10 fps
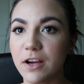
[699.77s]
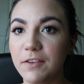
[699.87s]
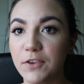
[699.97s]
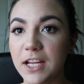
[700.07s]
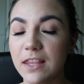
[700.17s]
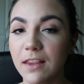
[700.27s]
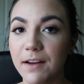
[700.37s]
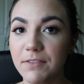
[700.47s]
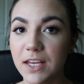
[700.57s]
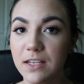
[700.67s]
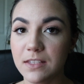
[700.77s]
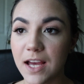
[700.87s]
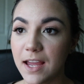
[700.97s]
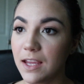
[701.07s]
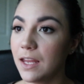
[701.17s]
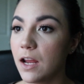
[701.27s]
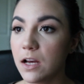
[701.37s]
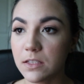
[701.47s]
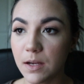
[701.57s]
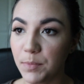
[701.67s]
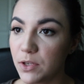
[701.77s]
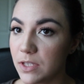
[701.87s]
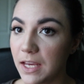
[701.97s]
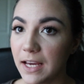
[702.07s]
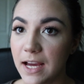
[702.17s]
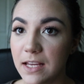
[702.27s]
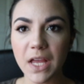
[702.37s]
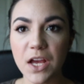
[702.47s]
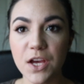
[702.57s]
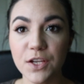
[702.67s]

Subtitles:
I freaking love this. I cannot stop using it, guys.